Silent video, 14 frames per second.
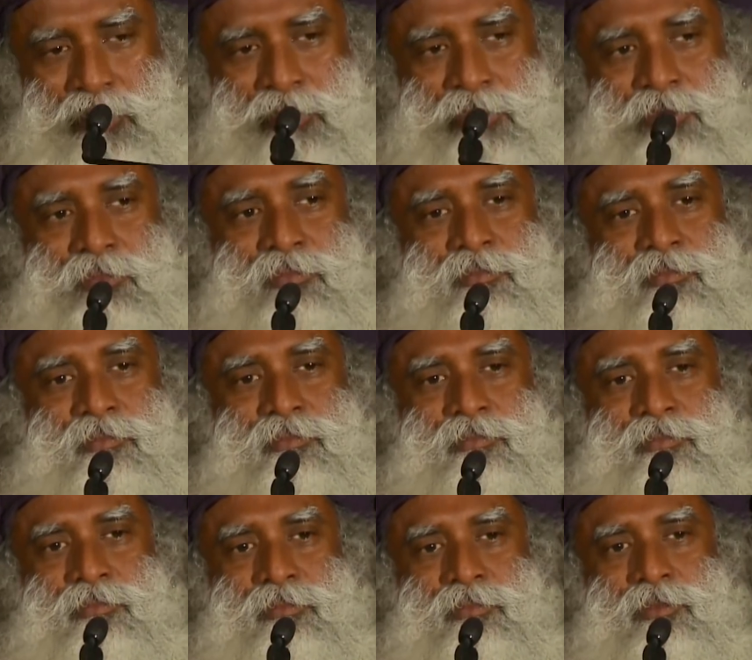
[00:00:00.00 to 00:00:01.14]
system,
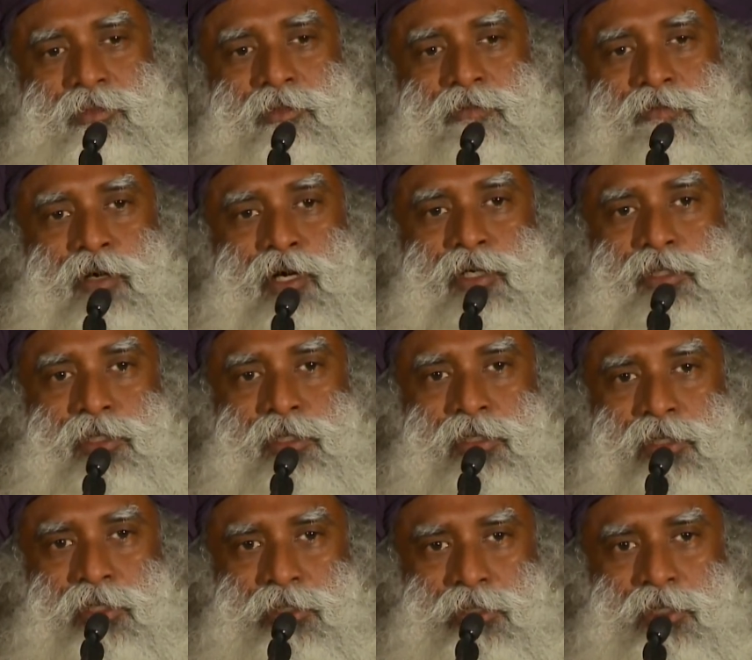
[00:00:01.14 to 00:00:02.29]
functions in a